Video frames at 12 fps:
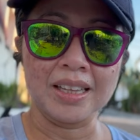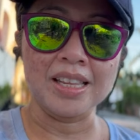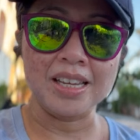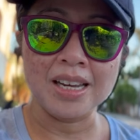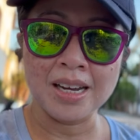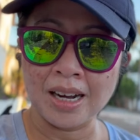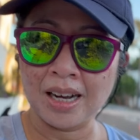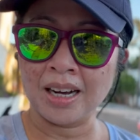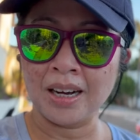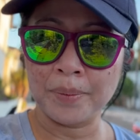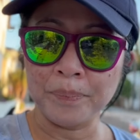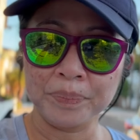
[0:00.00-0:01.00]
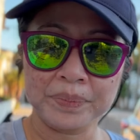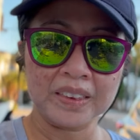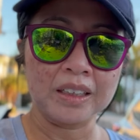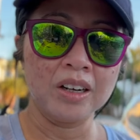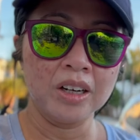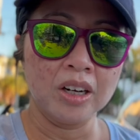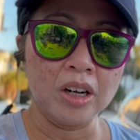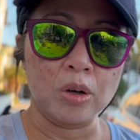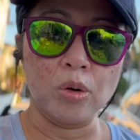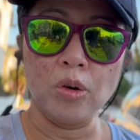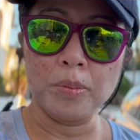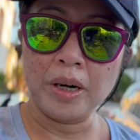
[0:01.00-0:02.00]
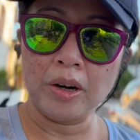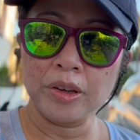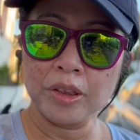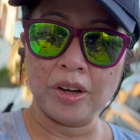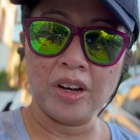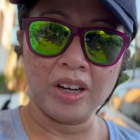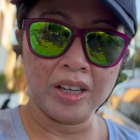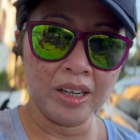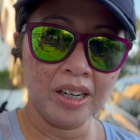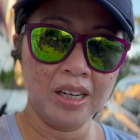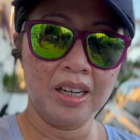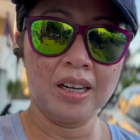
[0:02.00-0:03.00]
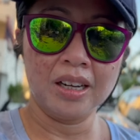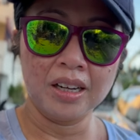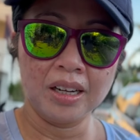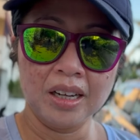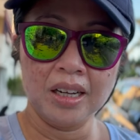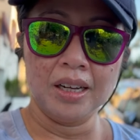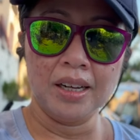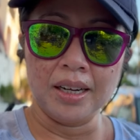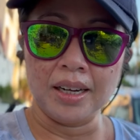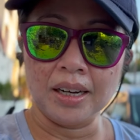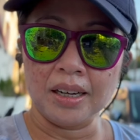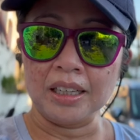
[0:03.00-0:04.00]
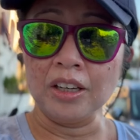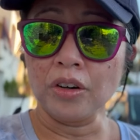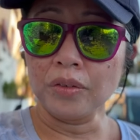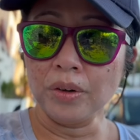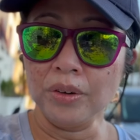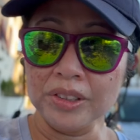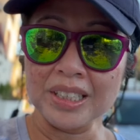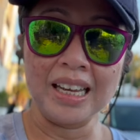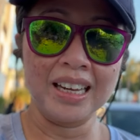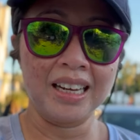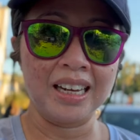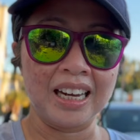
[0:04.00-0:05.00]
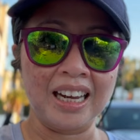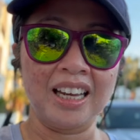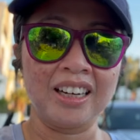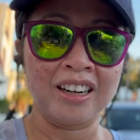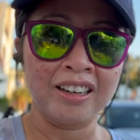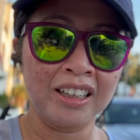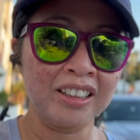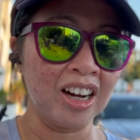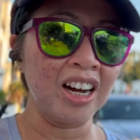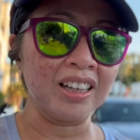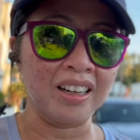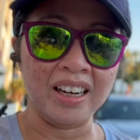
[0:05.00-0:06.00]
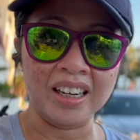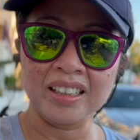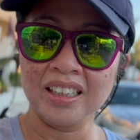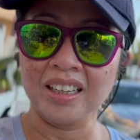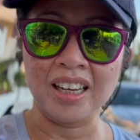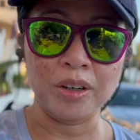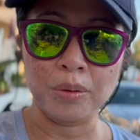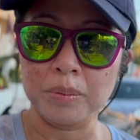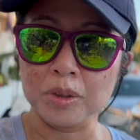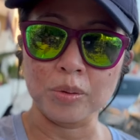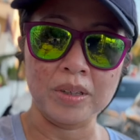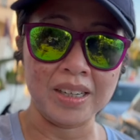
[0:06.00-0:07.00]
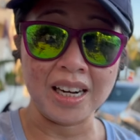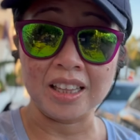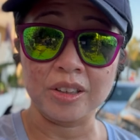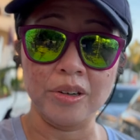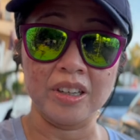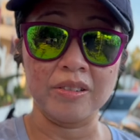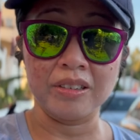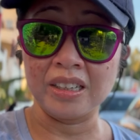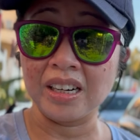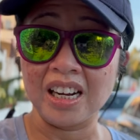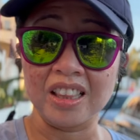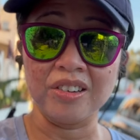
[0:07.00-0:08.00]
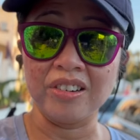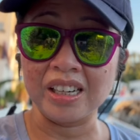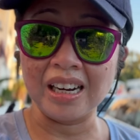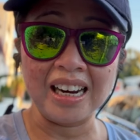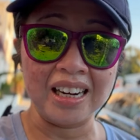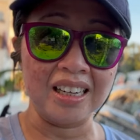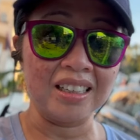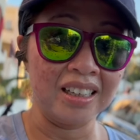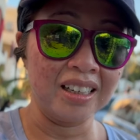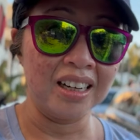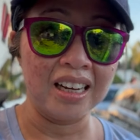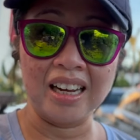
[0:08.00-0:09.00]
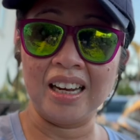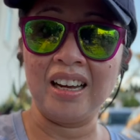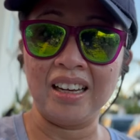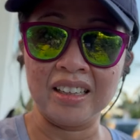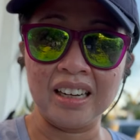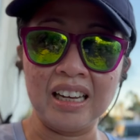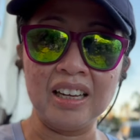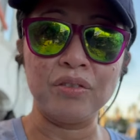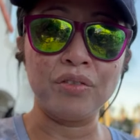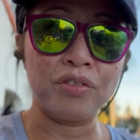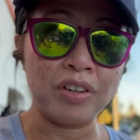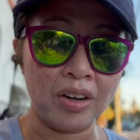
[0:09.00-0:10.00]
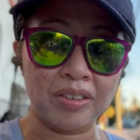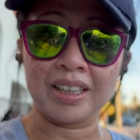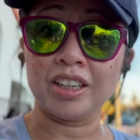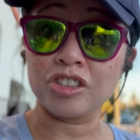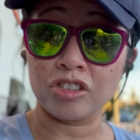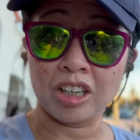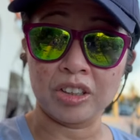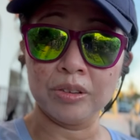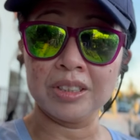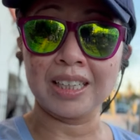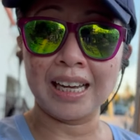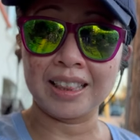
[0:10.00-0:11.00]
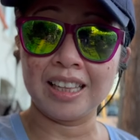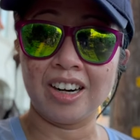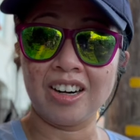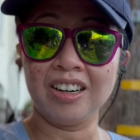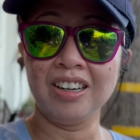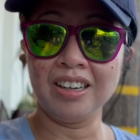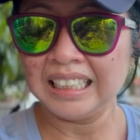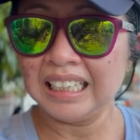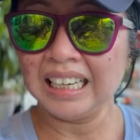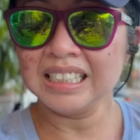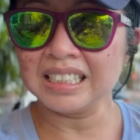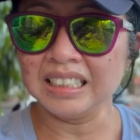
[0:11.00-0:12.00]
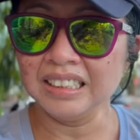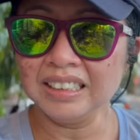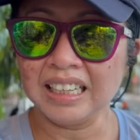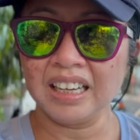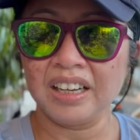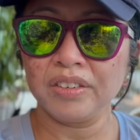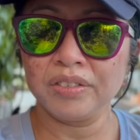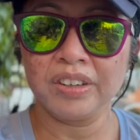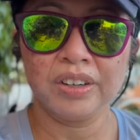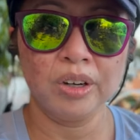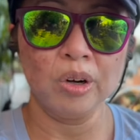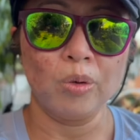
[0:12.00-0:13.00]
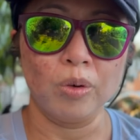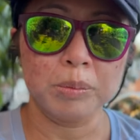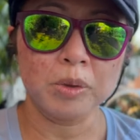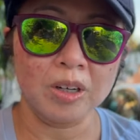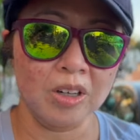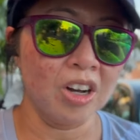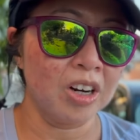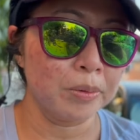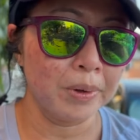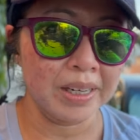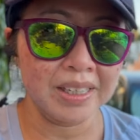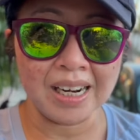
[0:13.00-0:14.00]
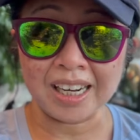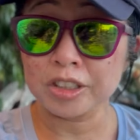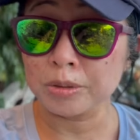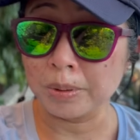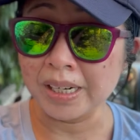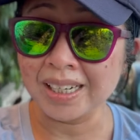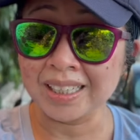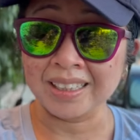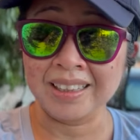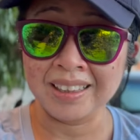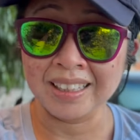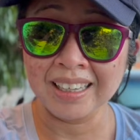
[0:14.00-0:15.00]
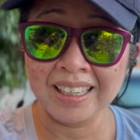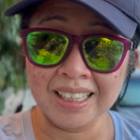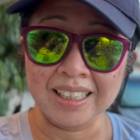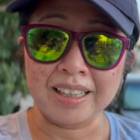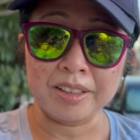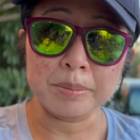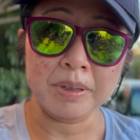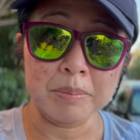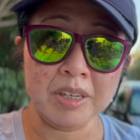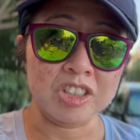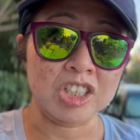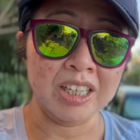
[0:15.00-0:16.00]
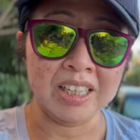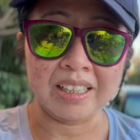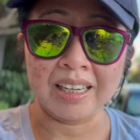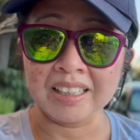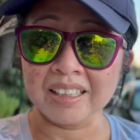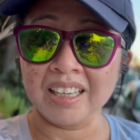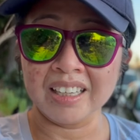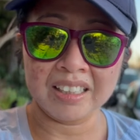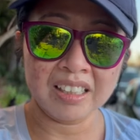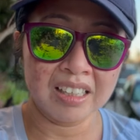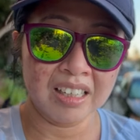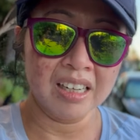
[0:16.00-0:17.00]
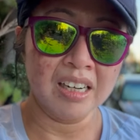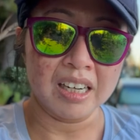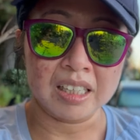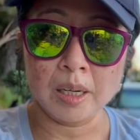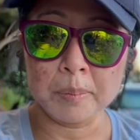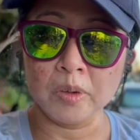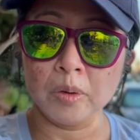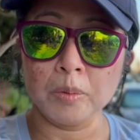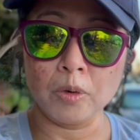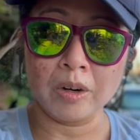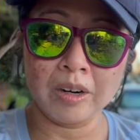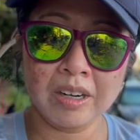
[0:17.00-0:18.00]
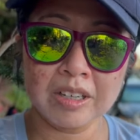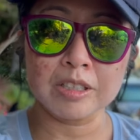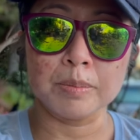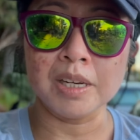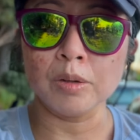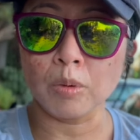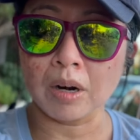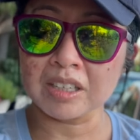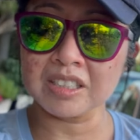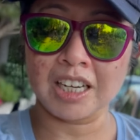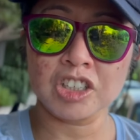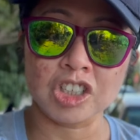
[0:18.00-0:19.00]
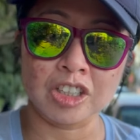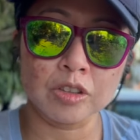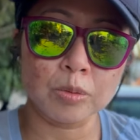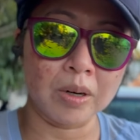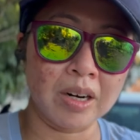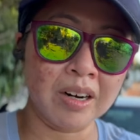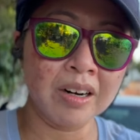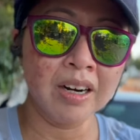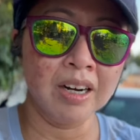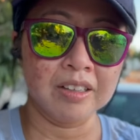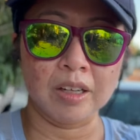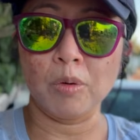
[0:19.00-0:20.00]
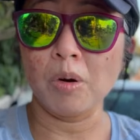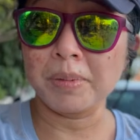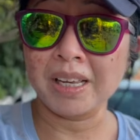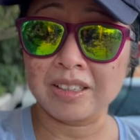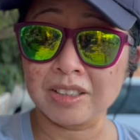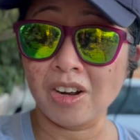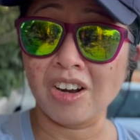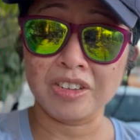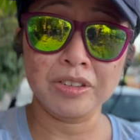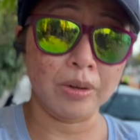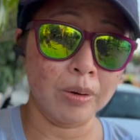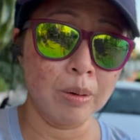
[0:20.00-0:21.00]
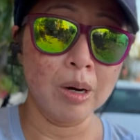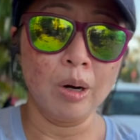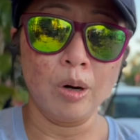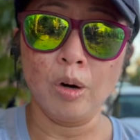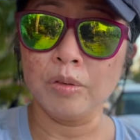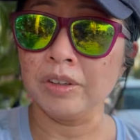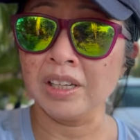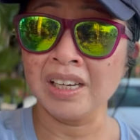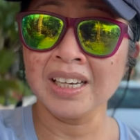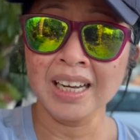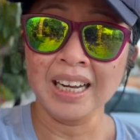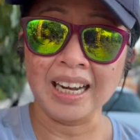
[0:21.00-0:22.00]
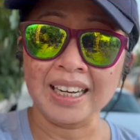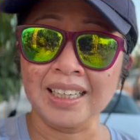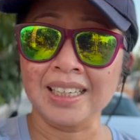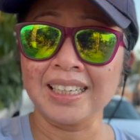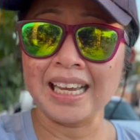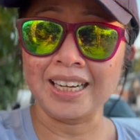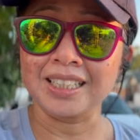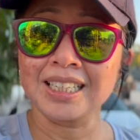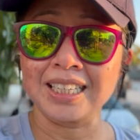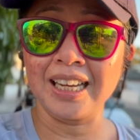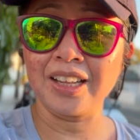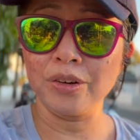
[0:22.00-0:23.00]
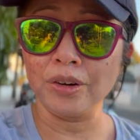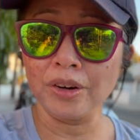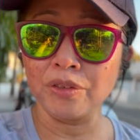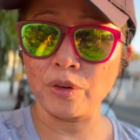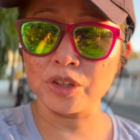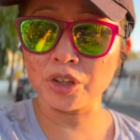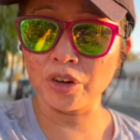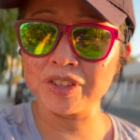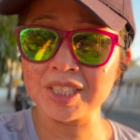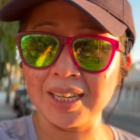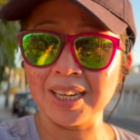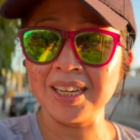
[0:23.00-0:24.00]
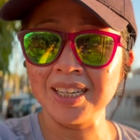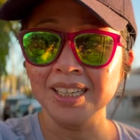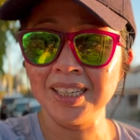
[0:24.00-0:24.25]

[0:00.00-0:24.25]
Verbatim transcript: the uh, um, goal marathon uh, intervals and I got like anywhere between 833 and 838 and it felt like a struggle to get there. I still have one more long run next week and that's pretty much it. And then a couple more speed work sessions where it won't be as long. So hopefully I can get it together for Surf City.